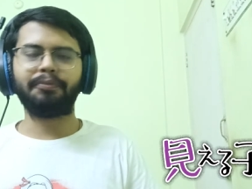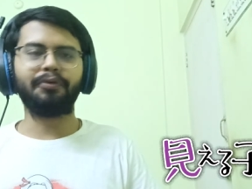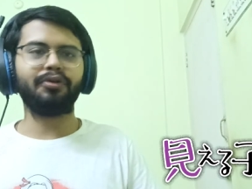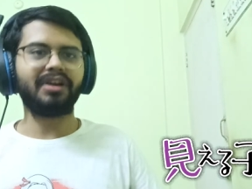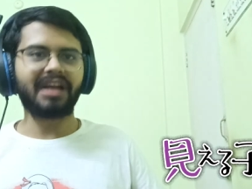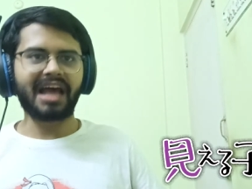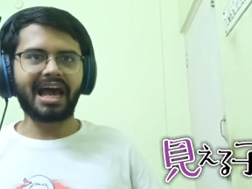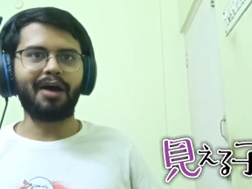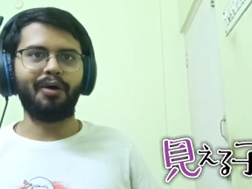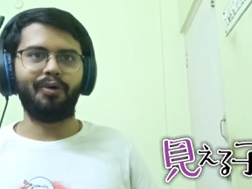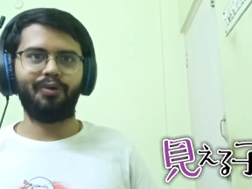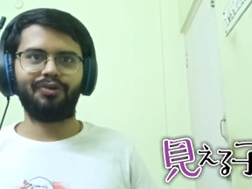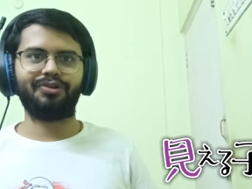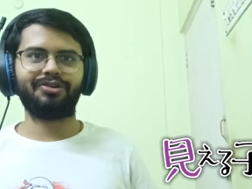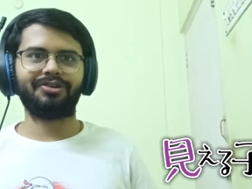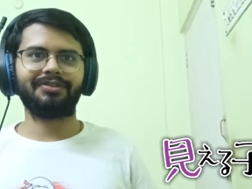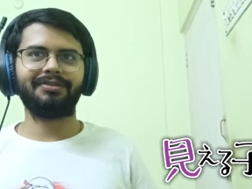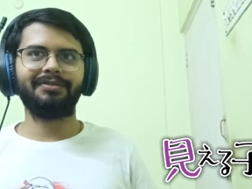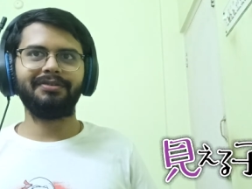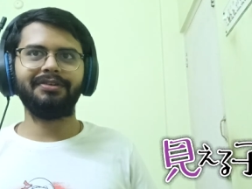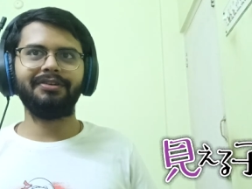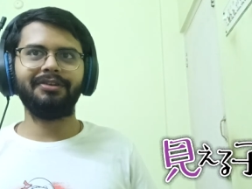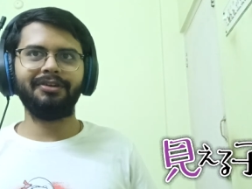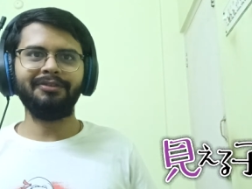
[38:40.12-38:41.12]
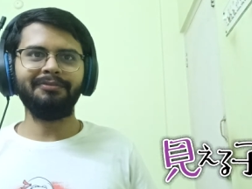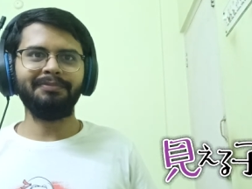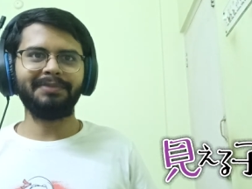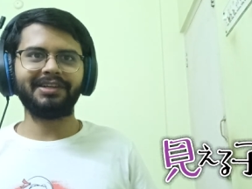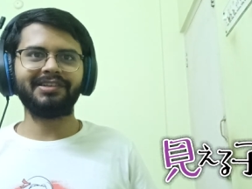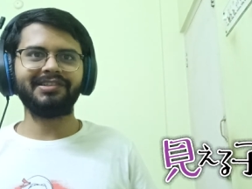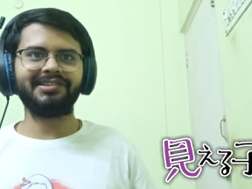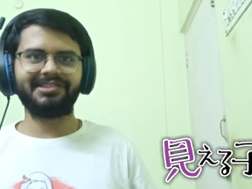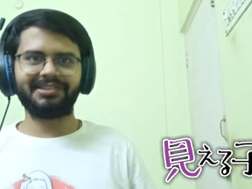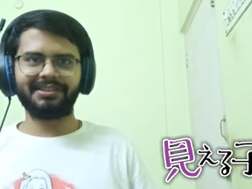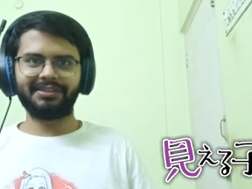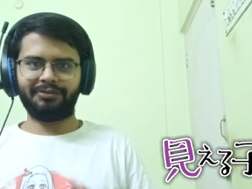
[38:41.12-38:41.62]
pulled out, you know,
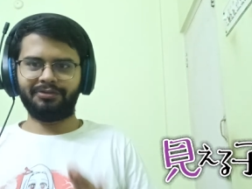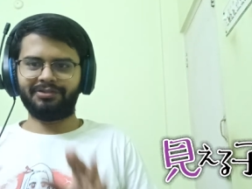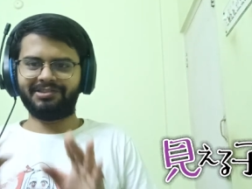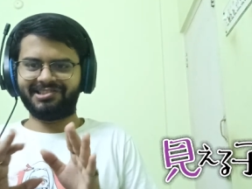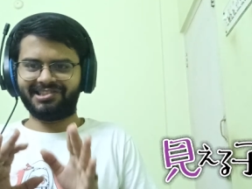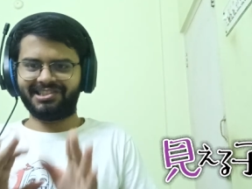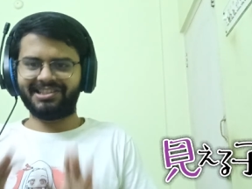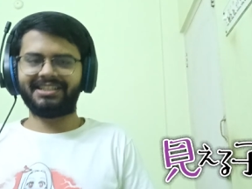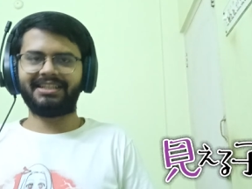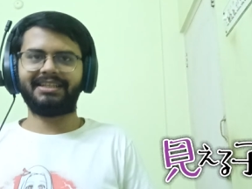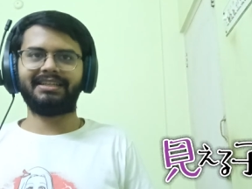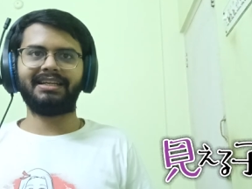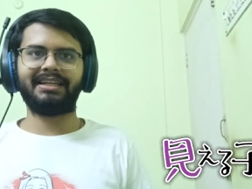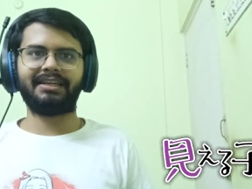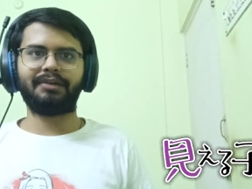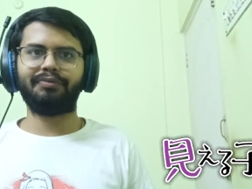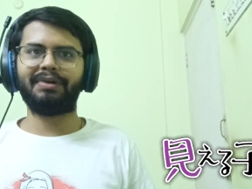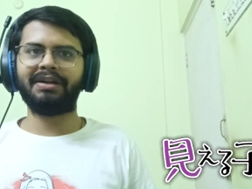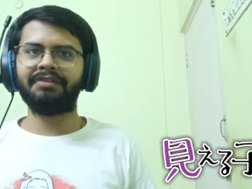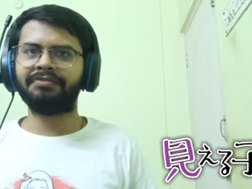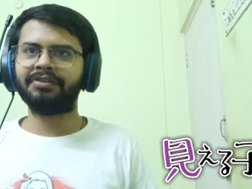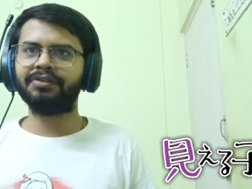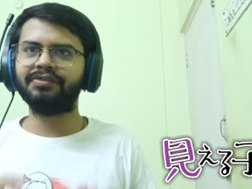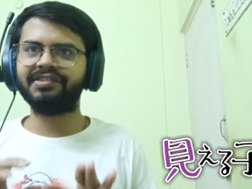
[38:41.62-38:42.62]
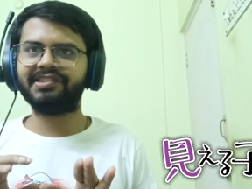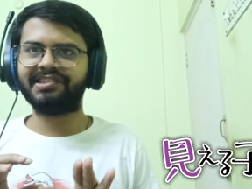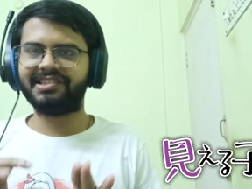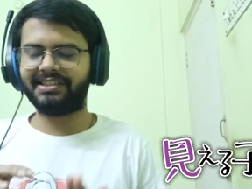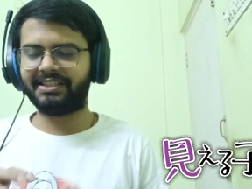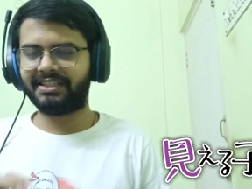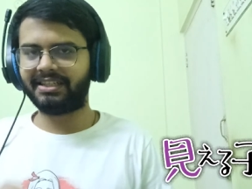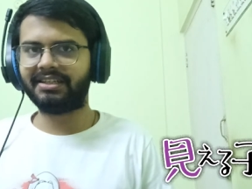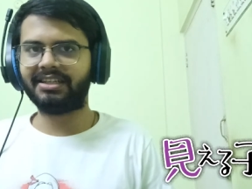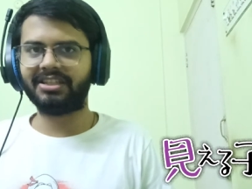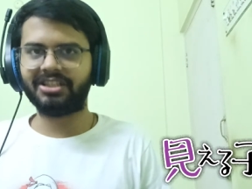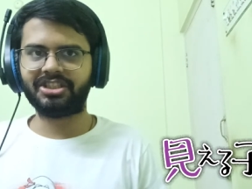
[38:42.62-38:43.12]
because you're sitting, like whenever you
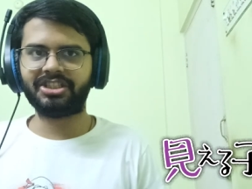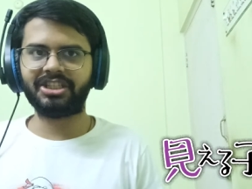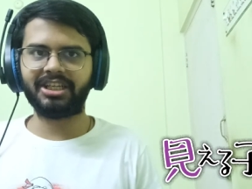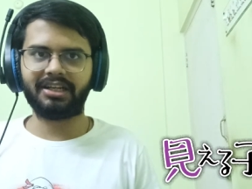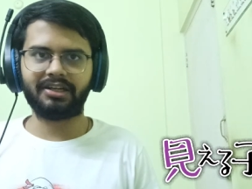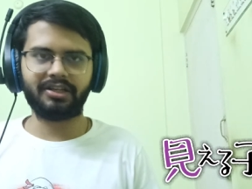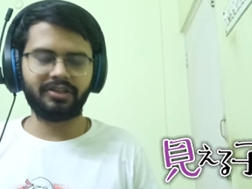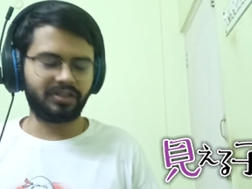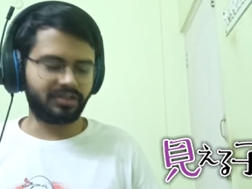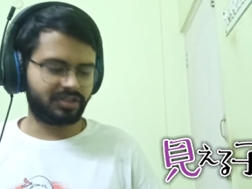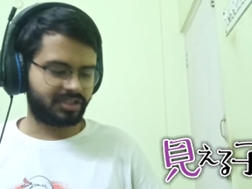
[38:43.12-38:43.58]
sit in a chair,